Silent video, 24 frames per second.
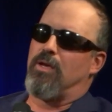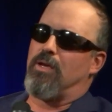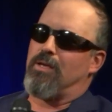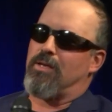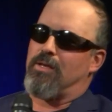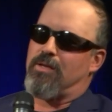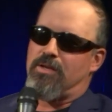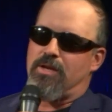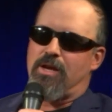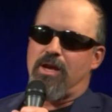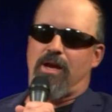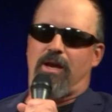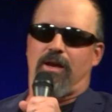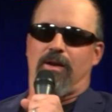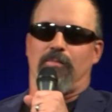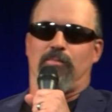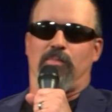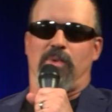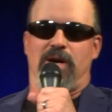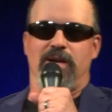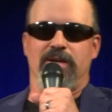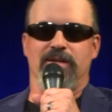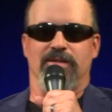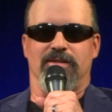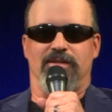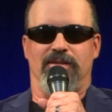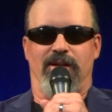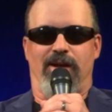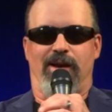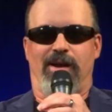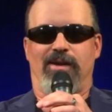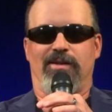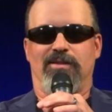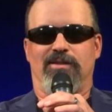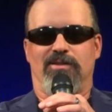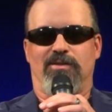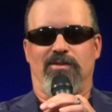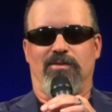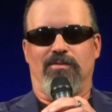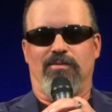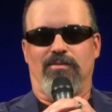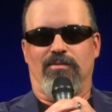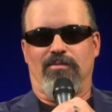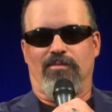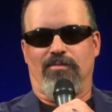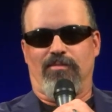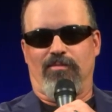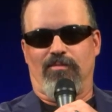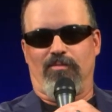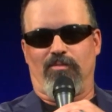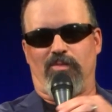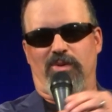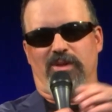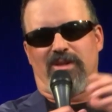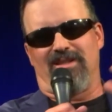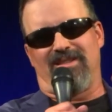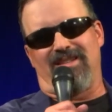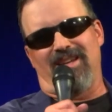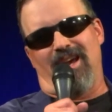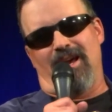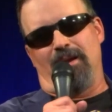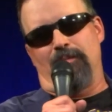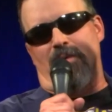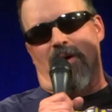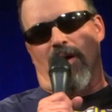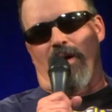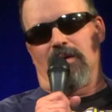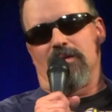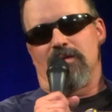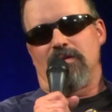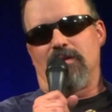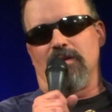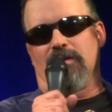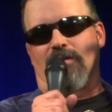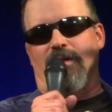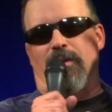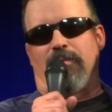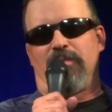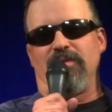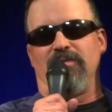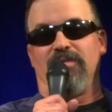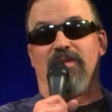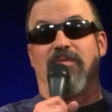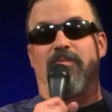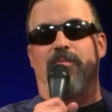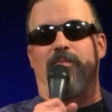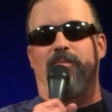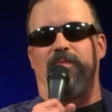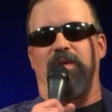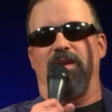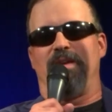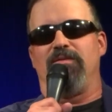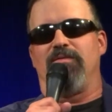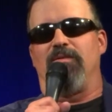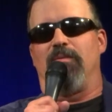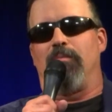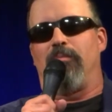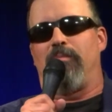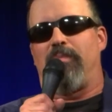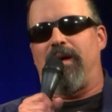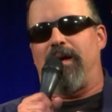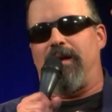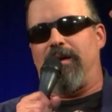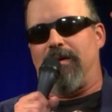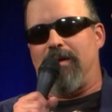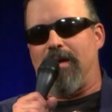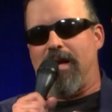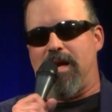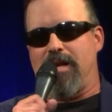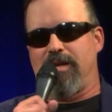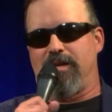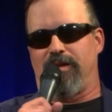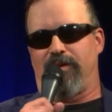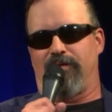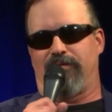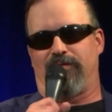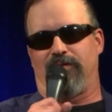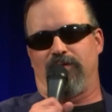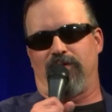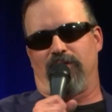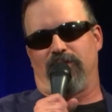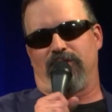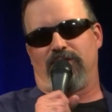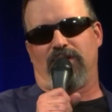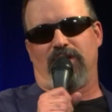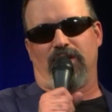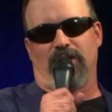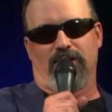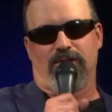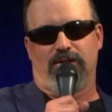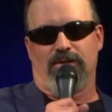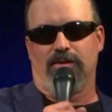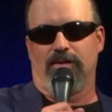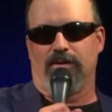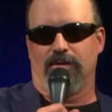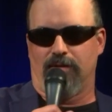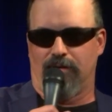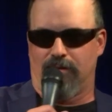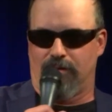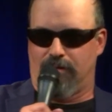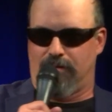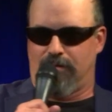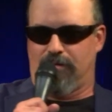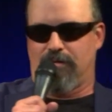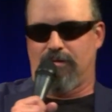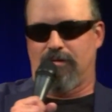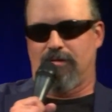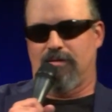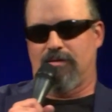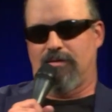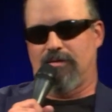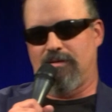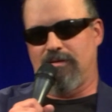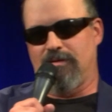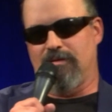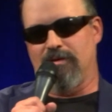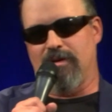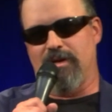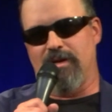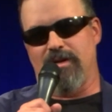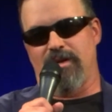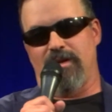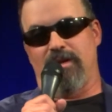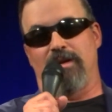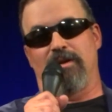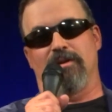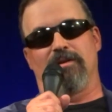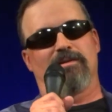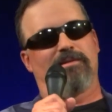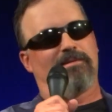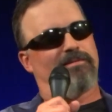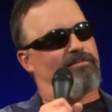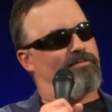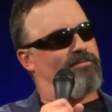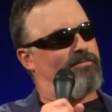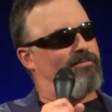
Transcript: And yeah, money's nice, but the dad bod's cooked up an even better idea for those kids. You ready to hear it?